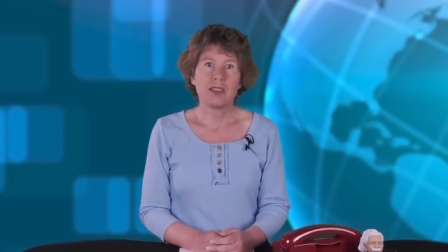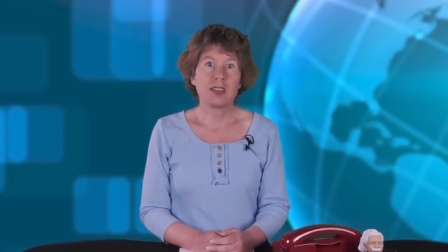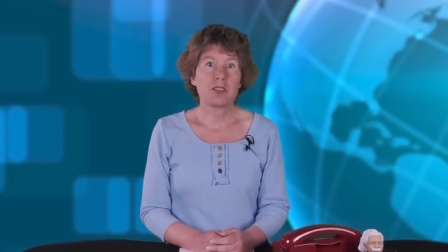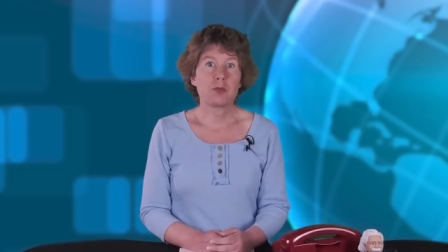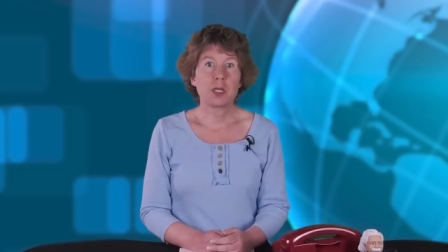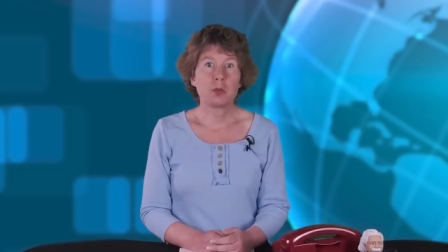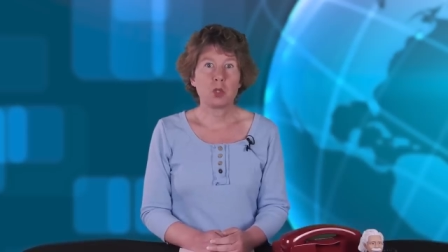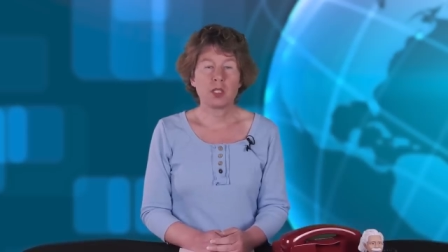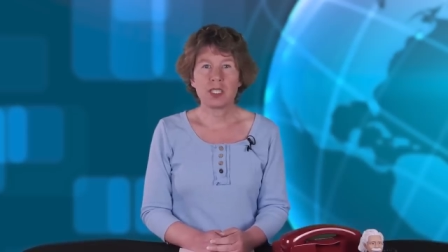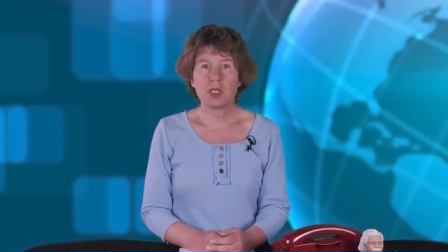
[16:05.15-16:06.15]
There have been
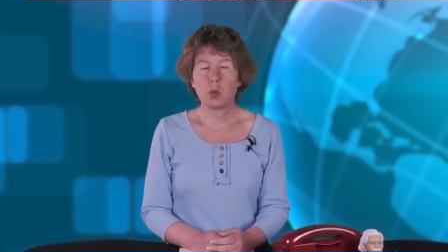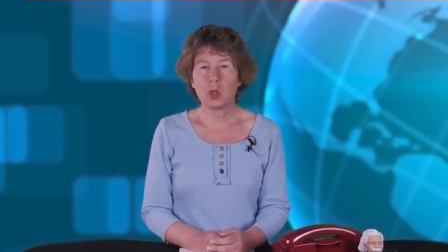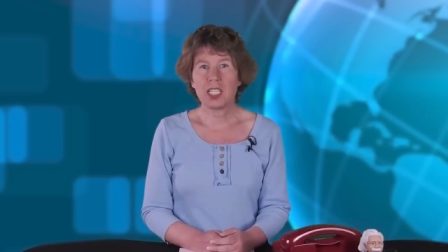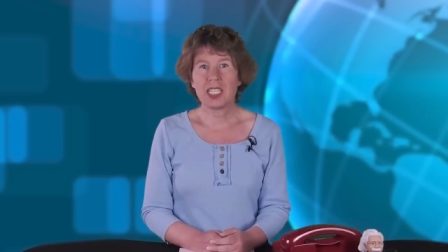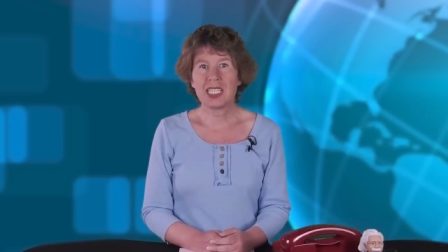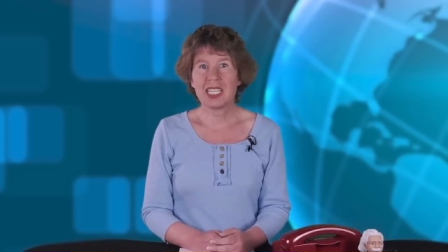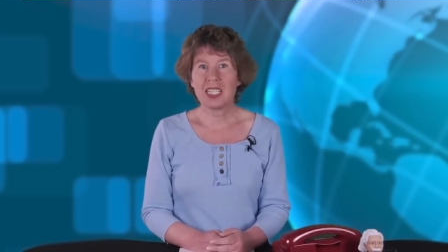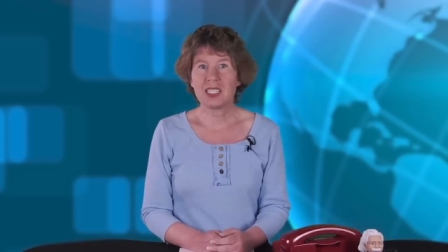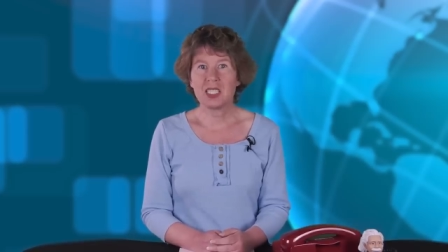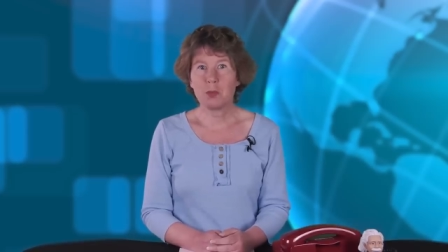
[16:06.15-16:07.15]
more than
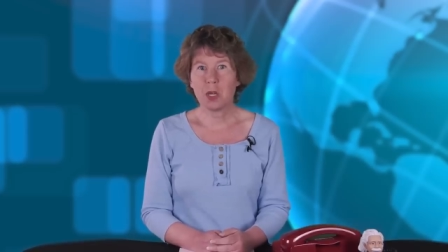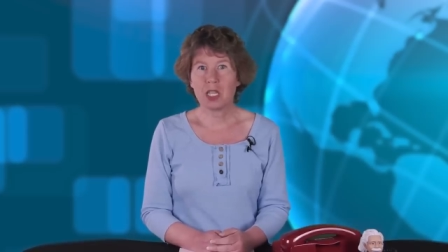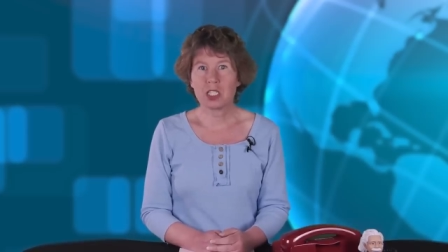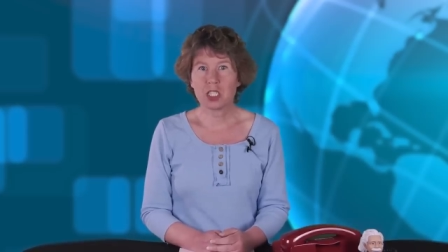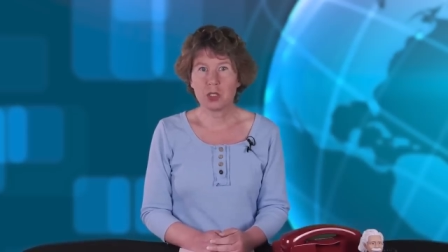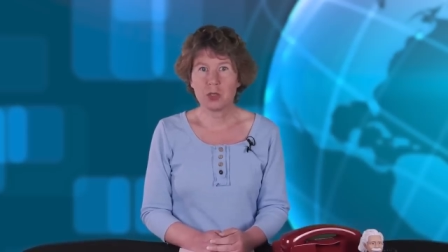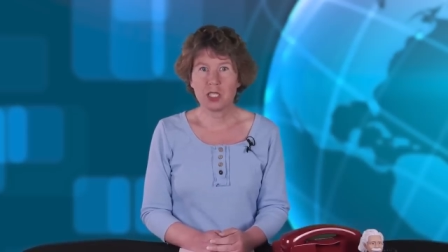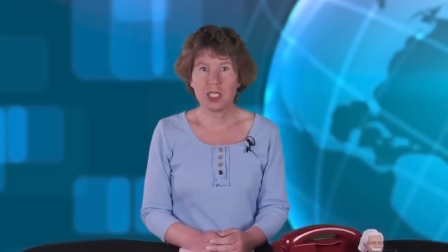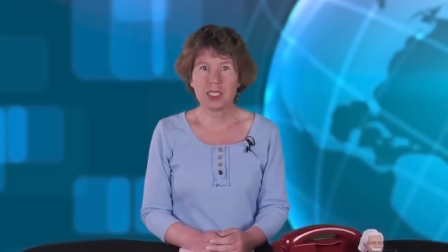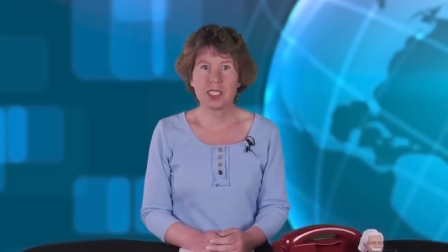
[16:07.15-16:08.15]
180 mass
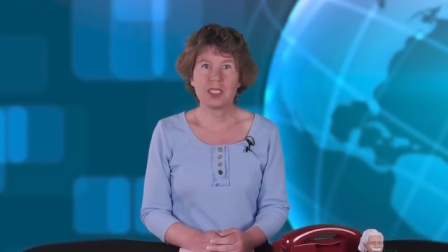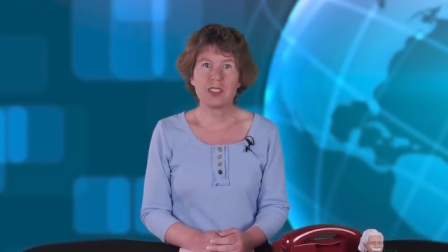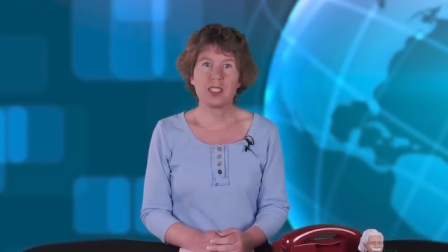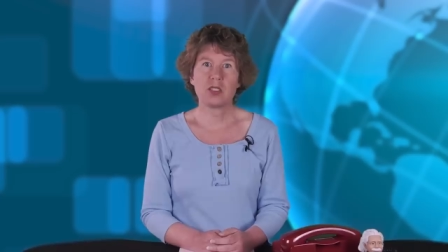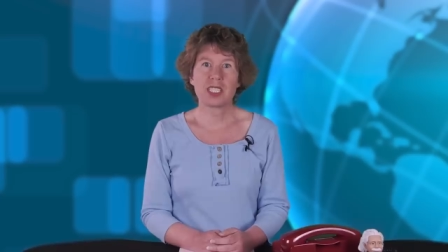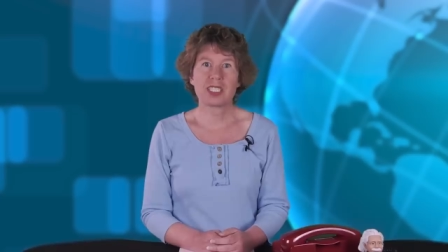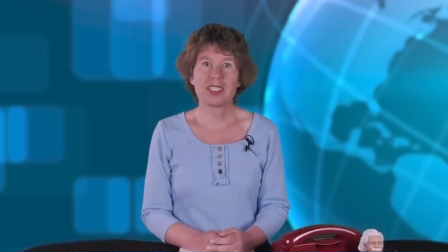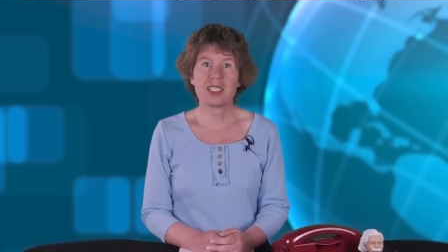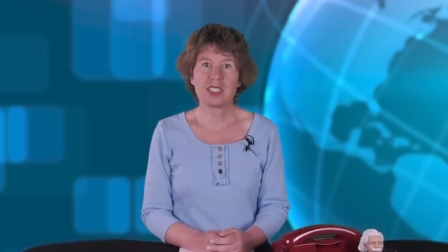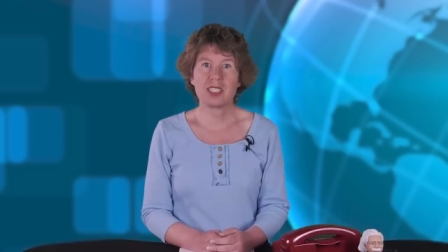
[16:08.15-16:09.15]
shootings in the US
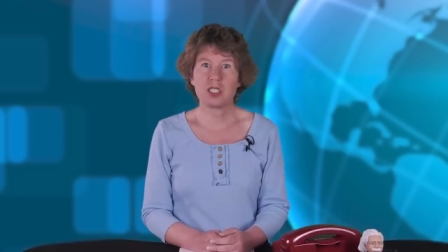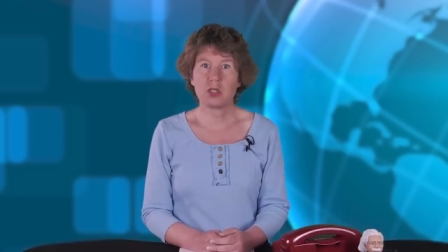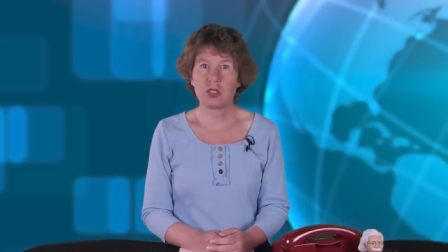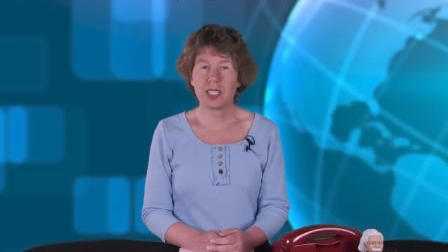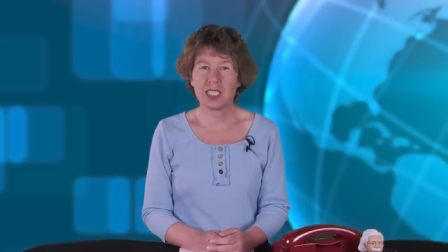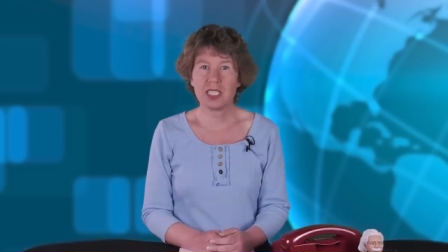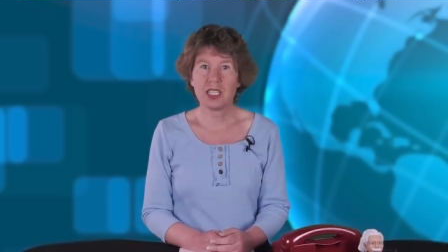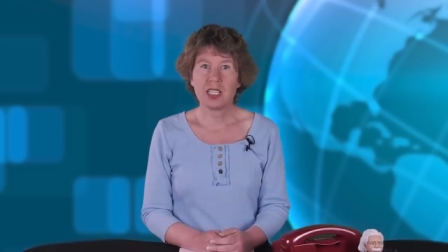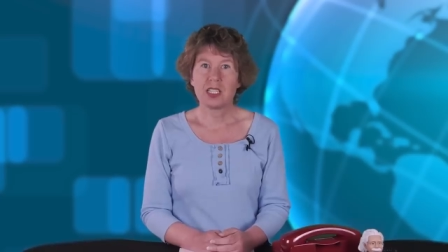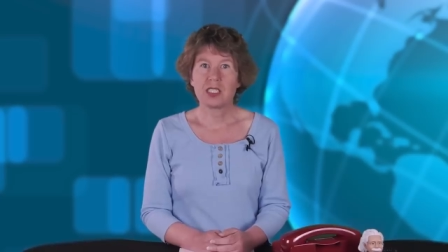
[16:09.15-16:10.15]
this year
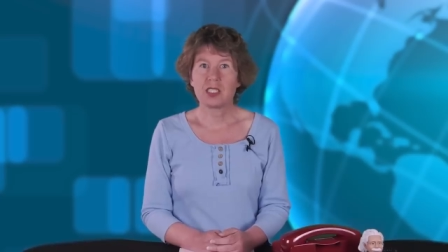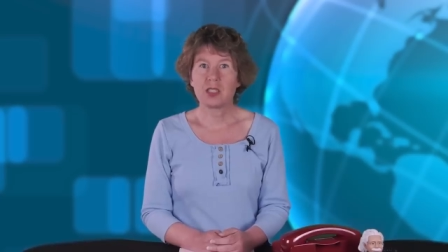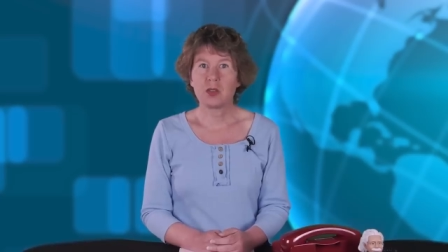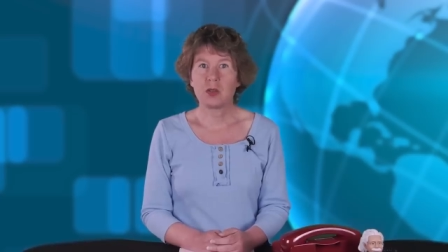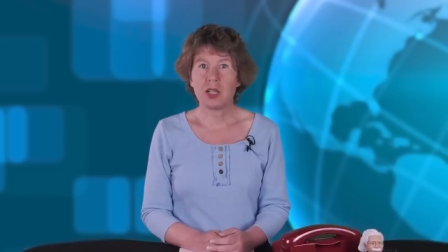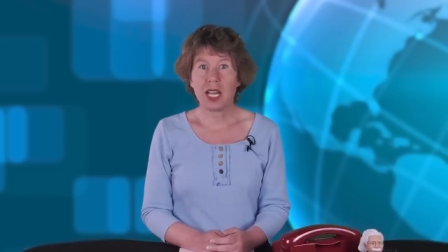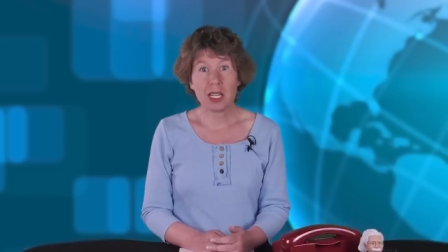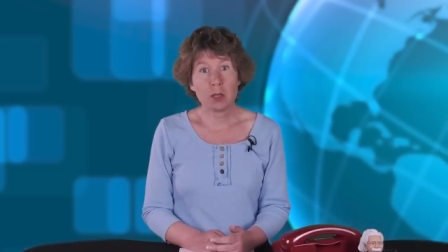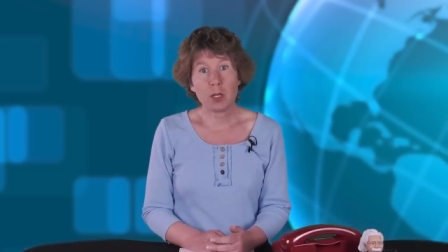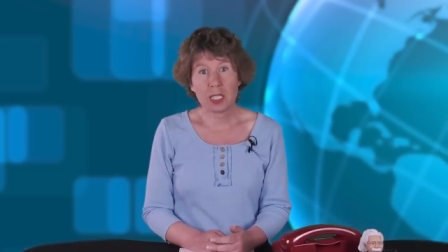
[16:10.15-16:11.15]
already, so
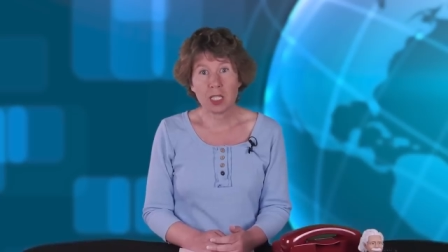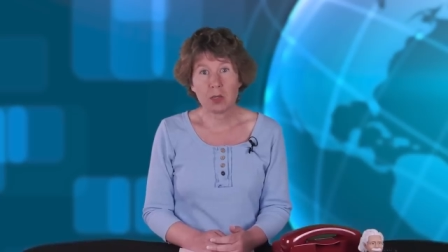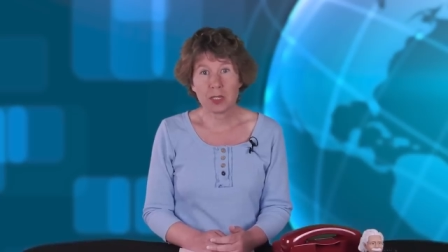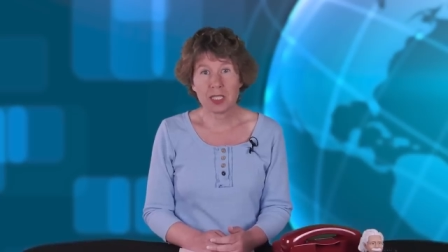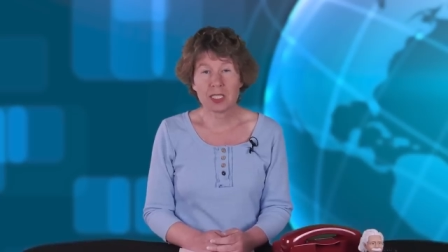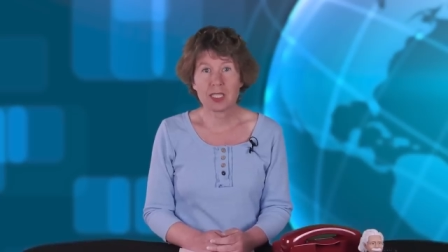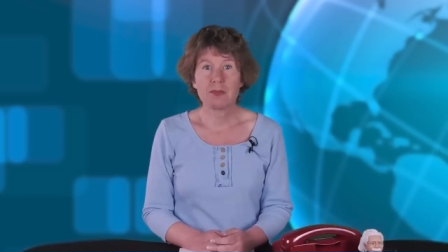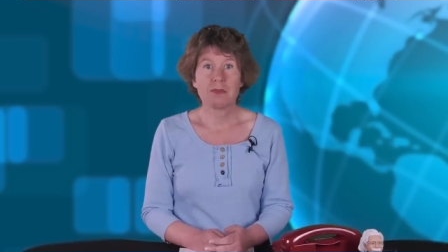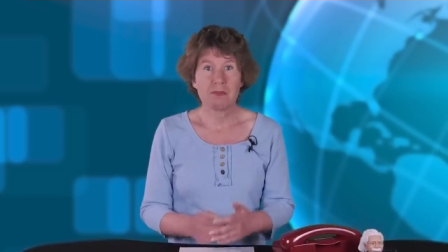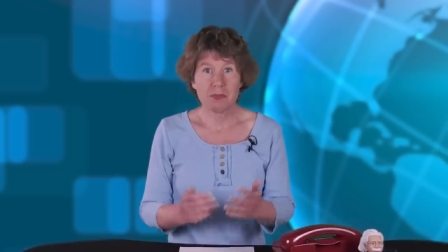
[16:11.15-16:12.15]
I welcome this
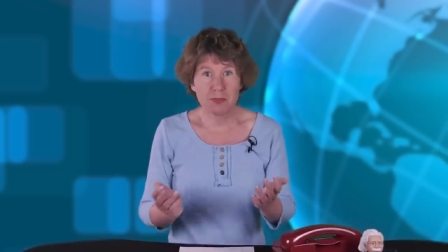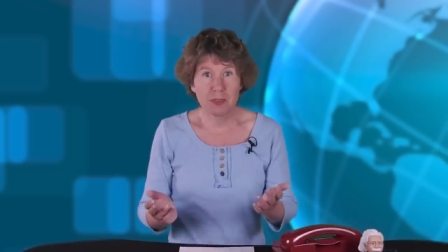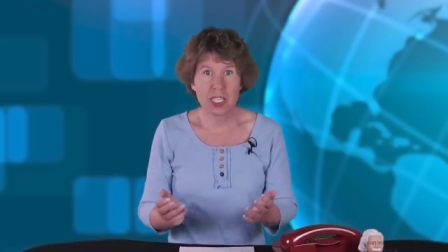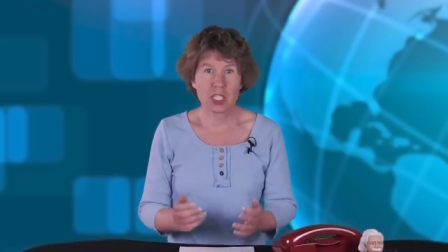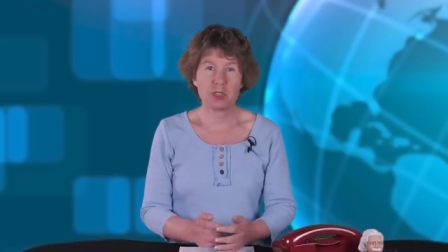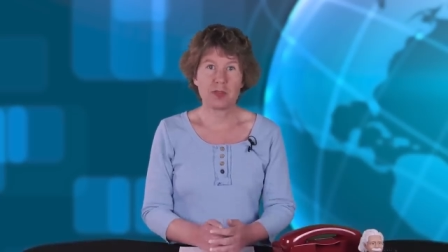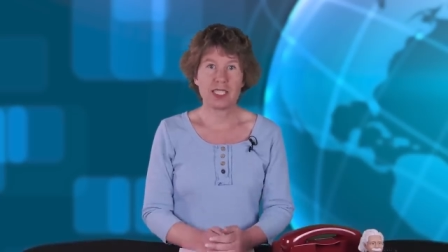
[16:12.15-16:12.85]
flash of